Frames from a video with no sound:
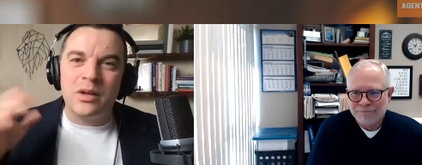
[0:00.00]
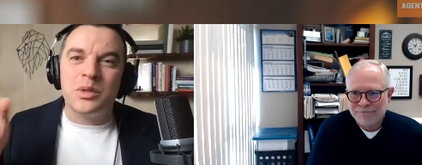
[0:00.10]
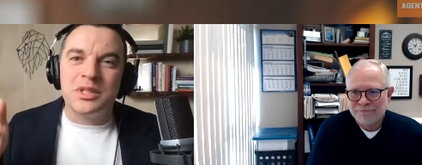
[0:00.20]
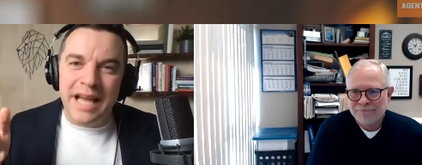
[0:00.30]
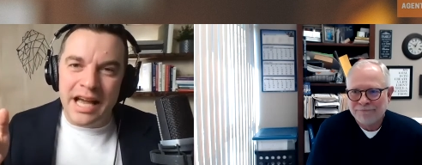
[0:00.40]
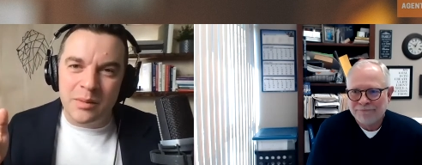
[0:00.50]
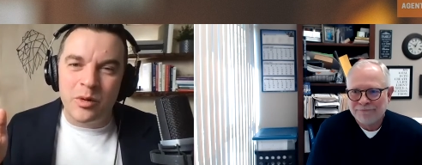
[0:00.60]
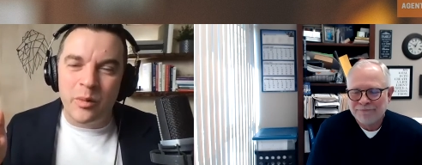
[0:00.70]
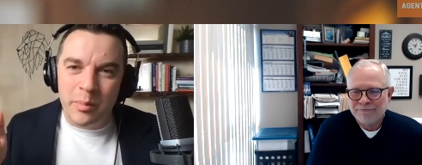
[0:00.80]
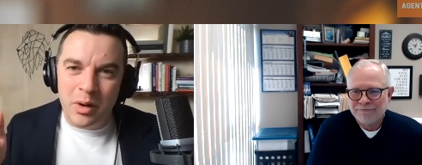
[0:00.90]
Speaker 1: out, and we'll tag
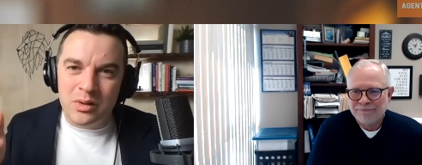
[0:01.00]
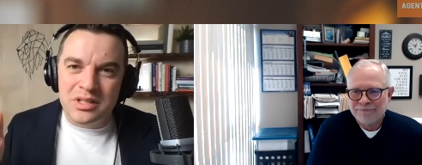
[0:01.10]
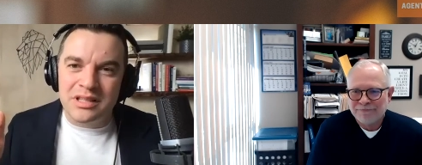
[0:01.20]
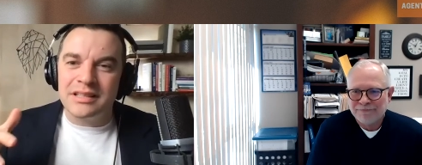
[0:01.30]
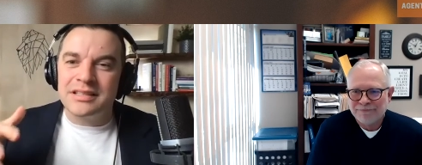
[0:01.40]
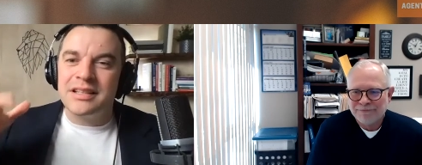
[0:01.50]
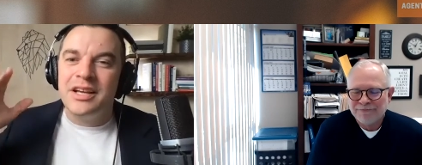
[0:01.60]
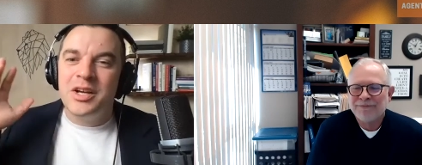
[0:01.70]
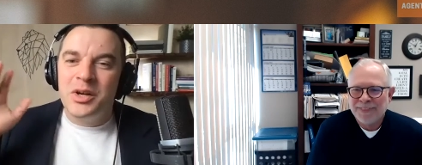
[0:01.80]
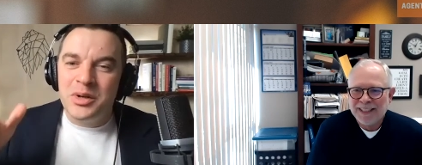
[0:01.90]
them when we post this.
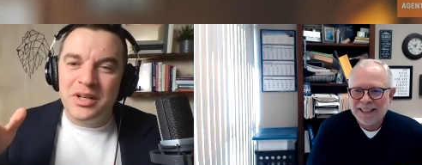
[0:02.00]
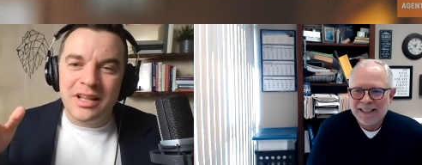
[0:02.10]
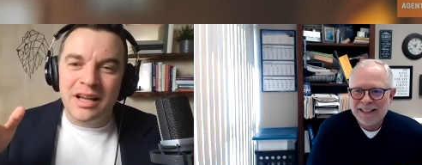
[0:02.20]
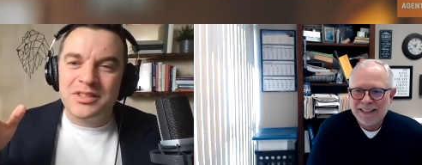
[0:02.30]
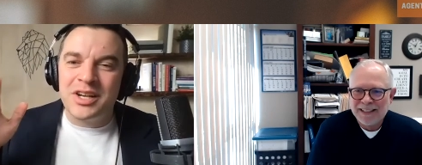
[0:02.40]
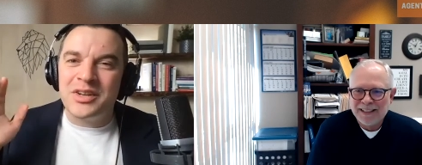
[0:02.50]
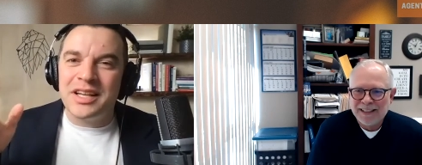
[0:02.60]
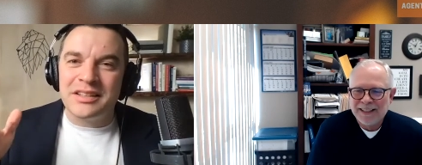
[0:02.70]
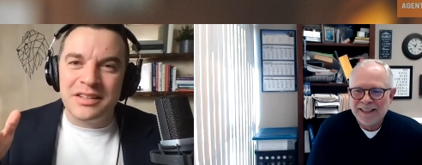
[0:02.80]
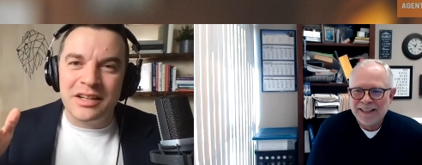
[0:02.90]
Who do you love to go
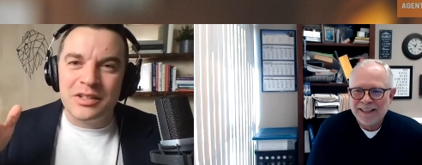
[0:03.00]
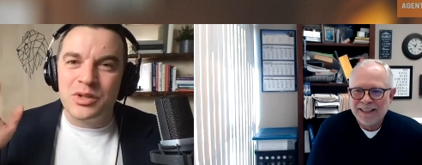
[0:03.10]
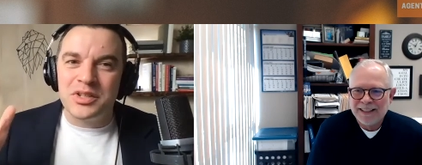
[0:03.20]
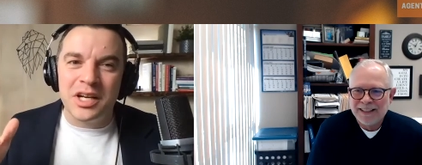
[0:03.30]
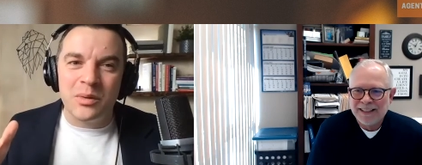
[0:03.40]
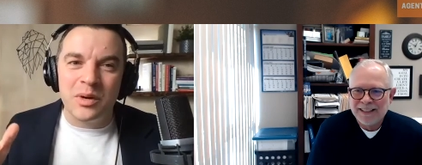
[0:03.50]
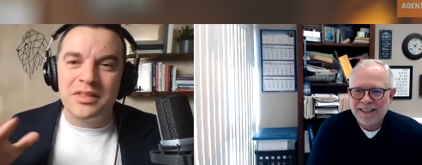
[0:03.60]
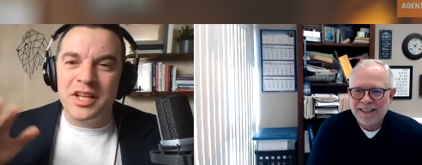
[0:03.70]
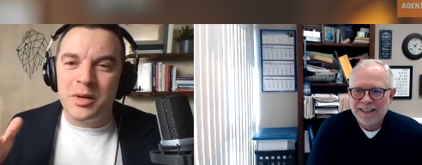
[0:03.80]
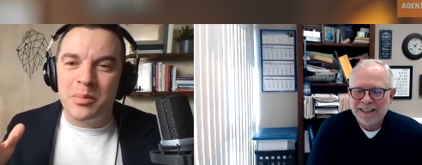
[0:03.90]
get lunch or dinner
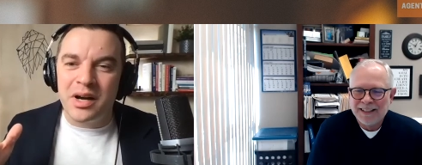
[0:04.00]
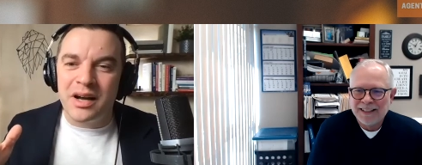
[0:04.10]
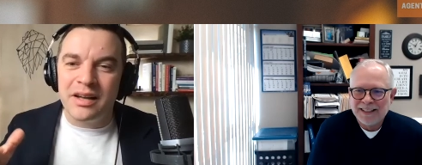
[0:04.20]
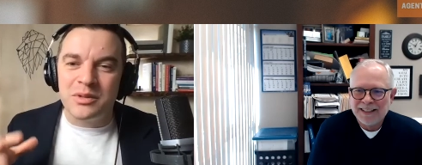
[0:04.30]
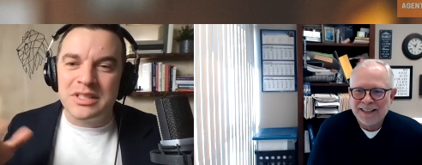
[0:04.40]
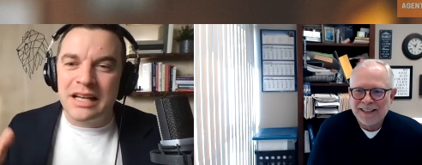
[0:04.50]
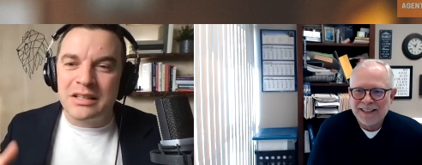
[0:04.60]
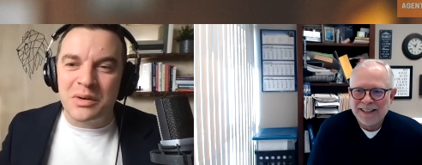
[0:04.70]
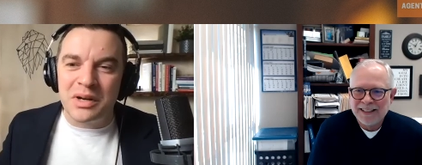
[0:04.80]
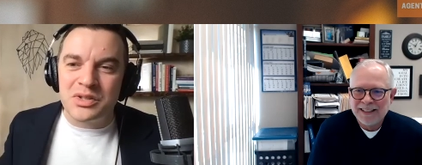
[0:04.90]
with nearby? We'll
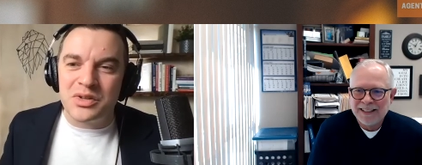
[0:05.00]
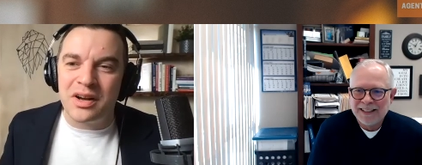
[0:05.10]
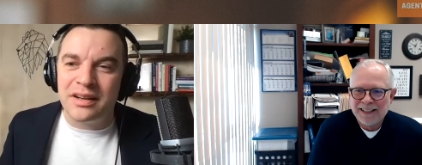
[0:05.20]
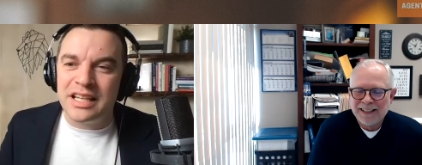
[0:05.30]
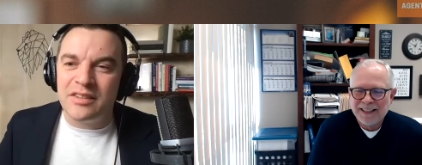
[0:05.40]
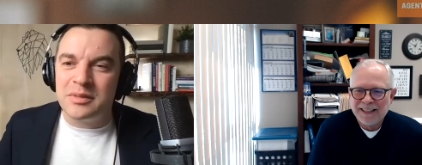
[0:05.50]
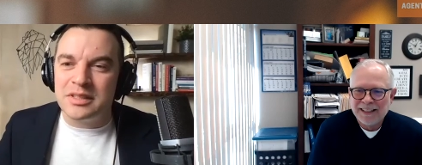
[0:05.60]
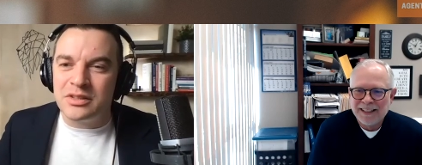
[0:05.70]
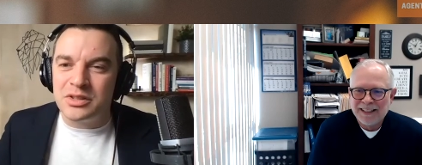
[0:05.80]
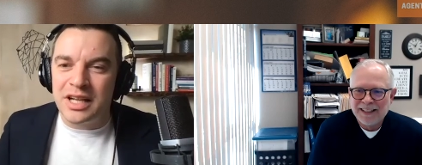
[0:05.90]
tag the restaurant and give
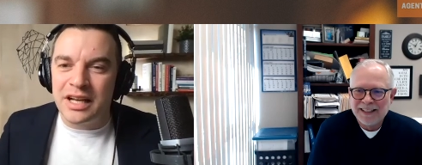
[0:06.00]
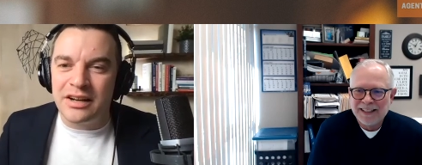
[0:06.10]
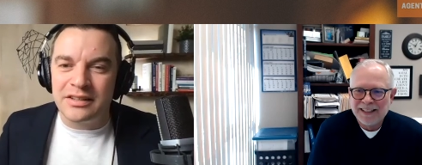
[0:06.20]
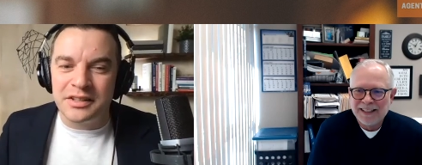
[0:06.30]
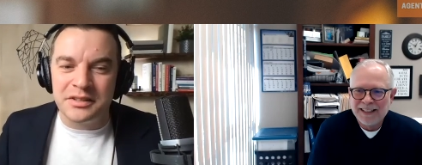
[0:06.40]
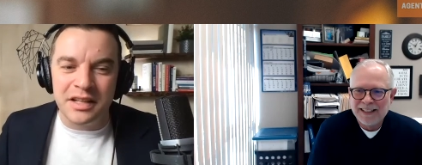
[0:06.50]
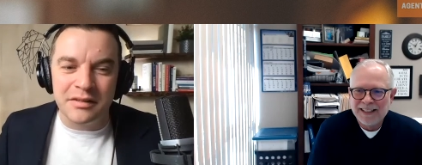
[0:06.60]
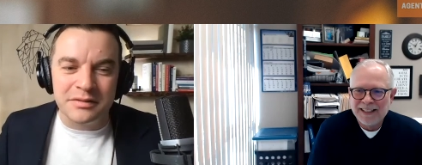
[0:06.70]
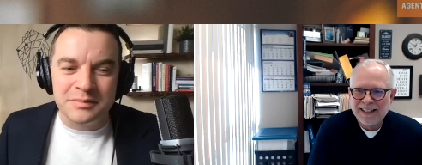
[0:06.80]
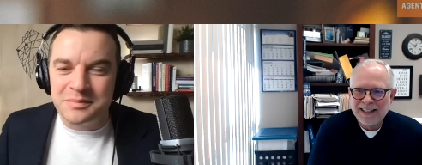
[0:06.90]
Speaker 2: them a little shout out, a little
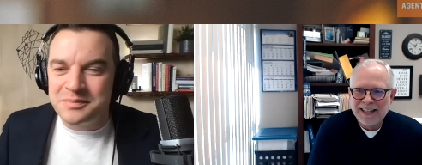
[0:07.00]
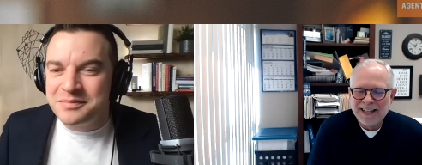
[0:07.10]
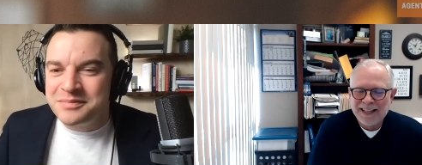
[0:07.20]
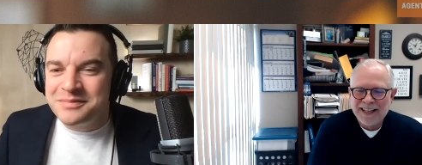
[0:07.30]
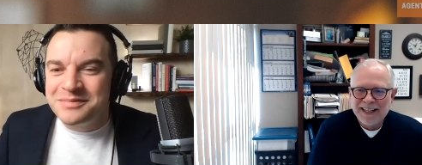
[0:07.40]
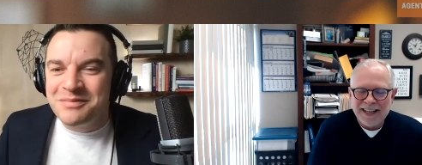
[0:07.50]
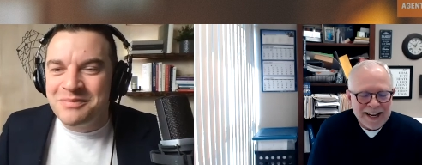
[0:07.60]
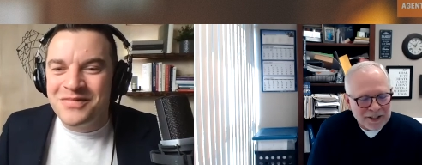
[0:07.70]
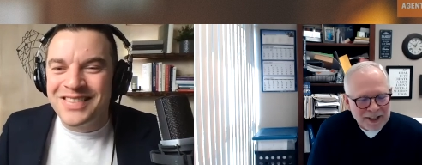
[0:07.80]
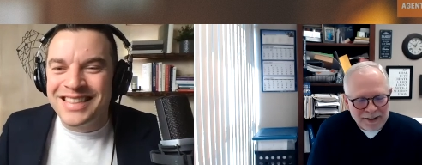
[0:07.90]
love.
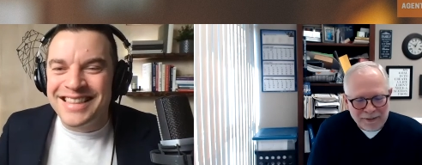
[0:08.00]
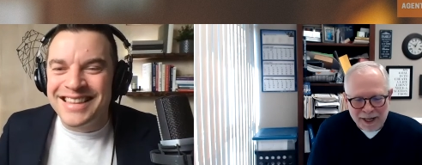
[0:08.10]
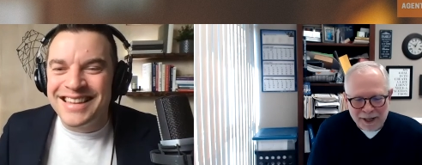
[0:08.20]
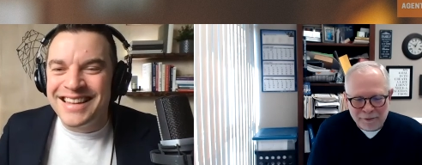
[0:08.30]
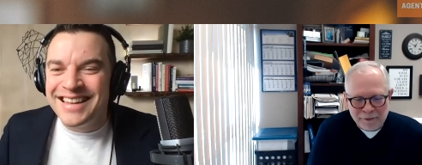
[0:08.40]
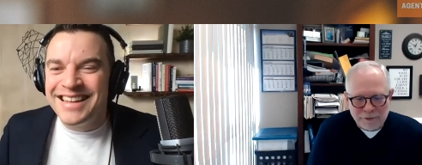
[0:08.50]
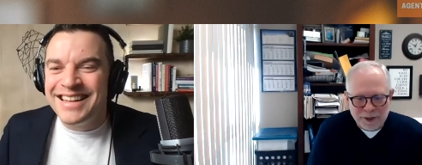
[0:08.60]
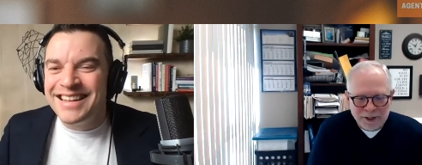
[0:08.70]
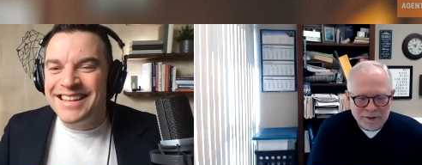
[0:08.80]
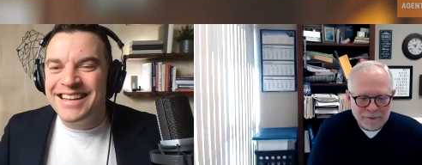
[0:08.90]
Actually, I've got a
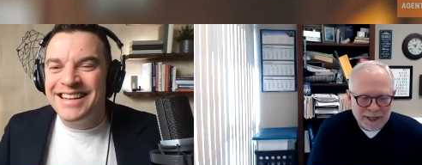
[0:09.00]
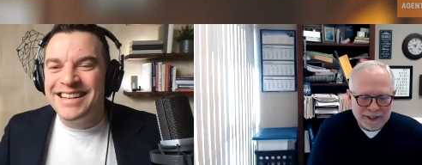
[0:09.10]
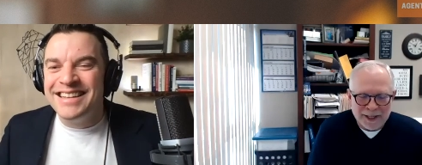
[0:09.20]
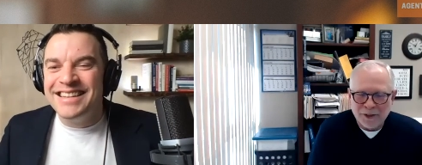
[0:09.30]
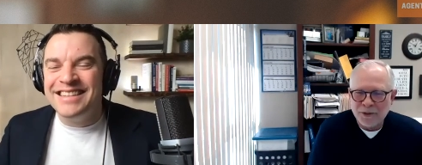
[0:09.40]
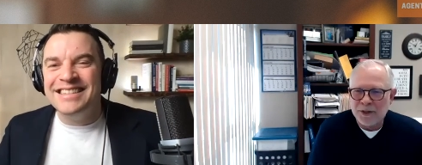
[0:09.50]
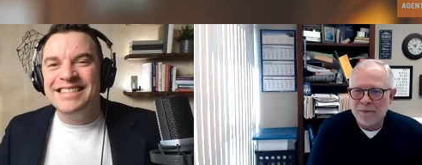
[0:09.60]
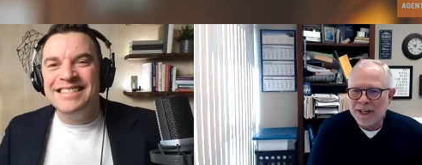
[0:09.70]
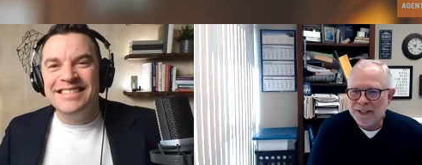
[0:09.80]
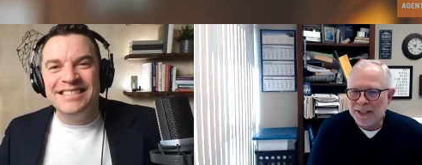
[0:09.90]
friend of mine that
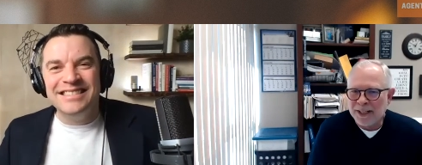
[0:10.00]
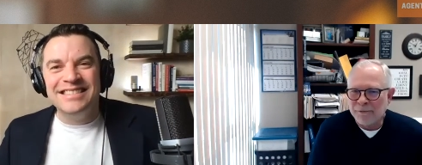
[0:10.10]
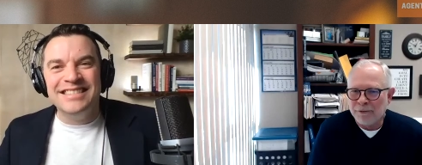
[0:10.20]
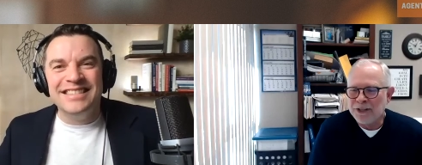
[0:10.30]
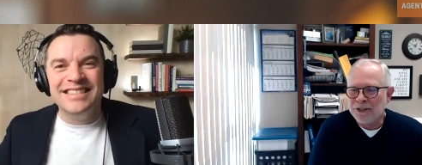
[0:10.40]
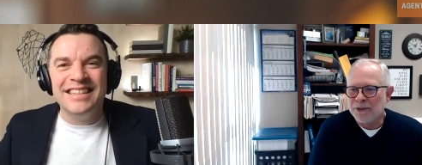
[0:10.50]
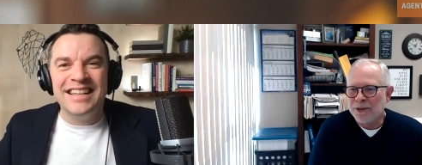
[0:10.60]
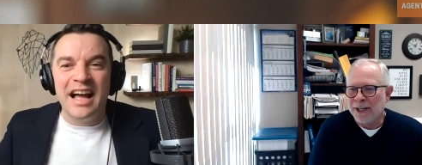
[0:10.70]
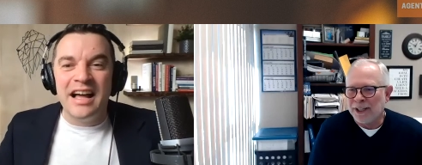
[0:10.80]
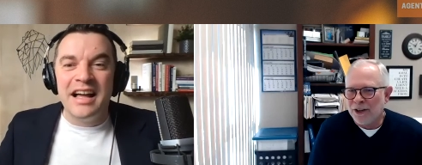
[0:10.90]
owns a Mexican
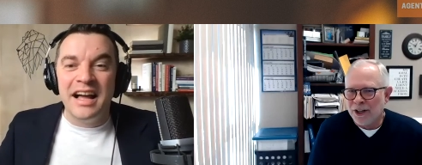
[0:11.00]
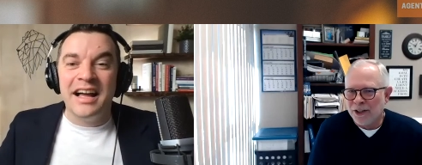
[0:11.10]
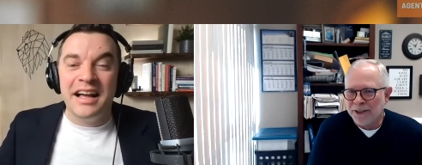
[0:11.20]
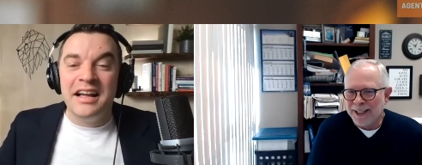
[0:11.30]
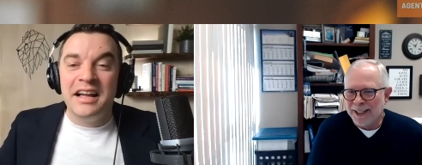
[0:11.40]
restaurant called